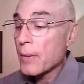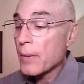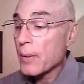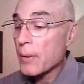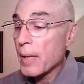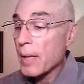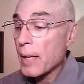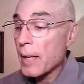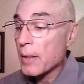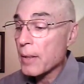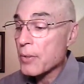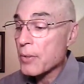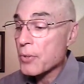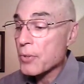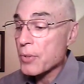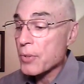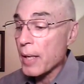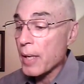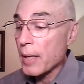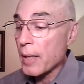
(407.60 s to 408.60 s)
The United
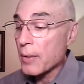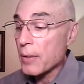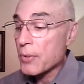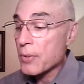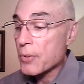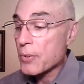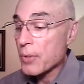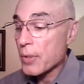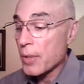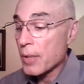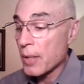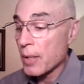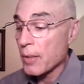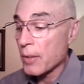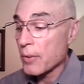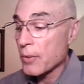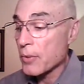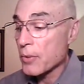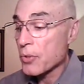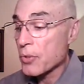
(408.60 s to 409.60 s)
States
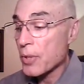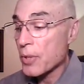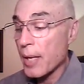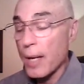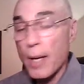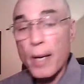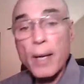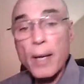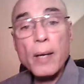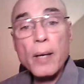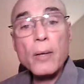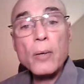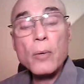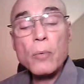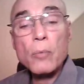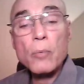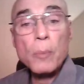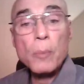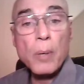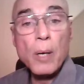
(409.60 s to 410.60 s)
is a
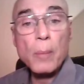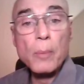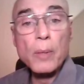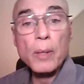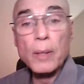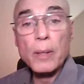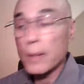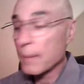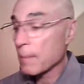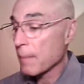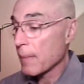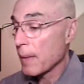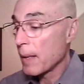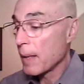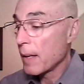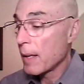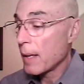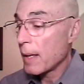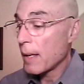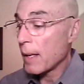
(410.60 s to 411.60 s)
republic.
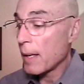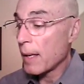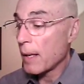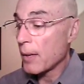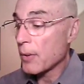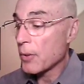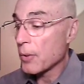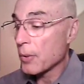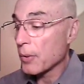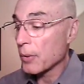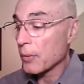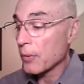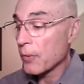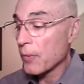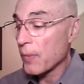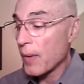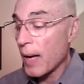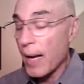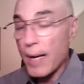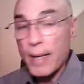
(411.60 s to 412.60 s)
And you can
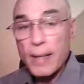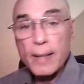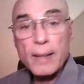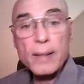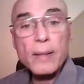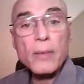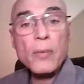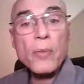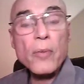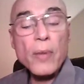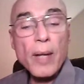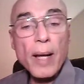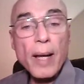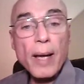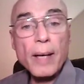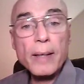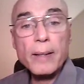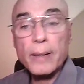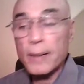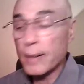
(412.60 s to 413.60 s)
find
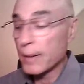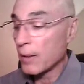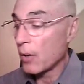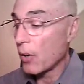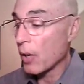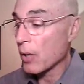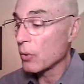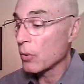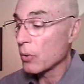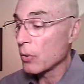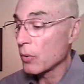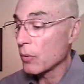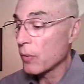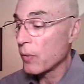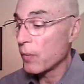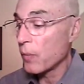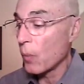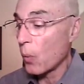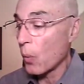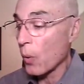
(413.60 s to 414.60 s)
that in Article
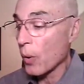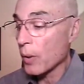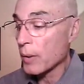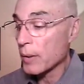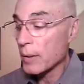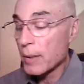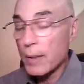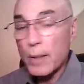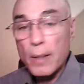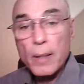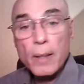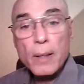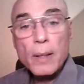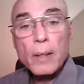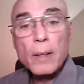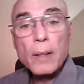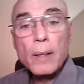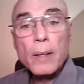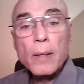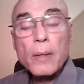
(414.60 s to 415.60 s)
4,
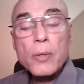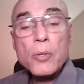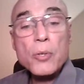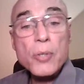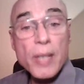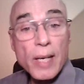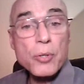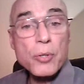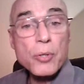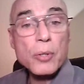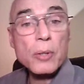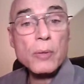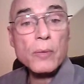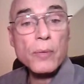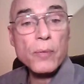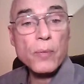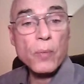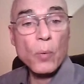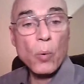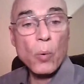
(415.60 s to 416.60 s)

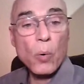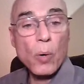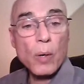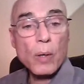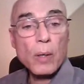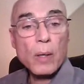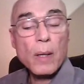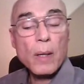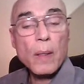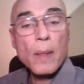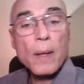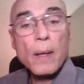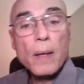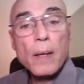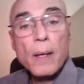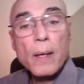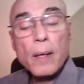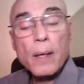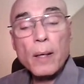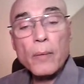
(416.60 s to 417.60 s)
Section 4
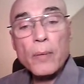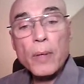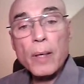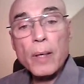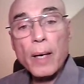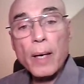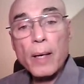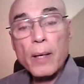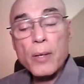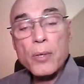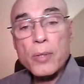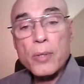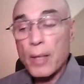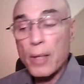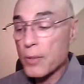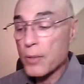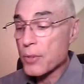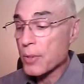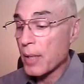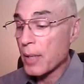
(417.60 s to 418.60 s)
of the United
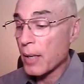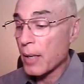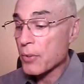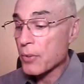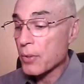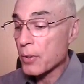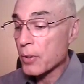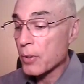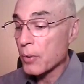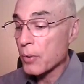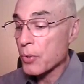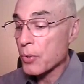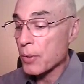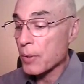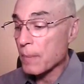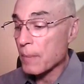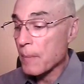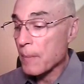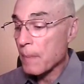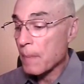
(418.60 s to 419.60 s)
States
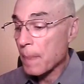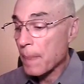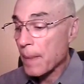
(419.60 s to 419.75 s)
Constitution.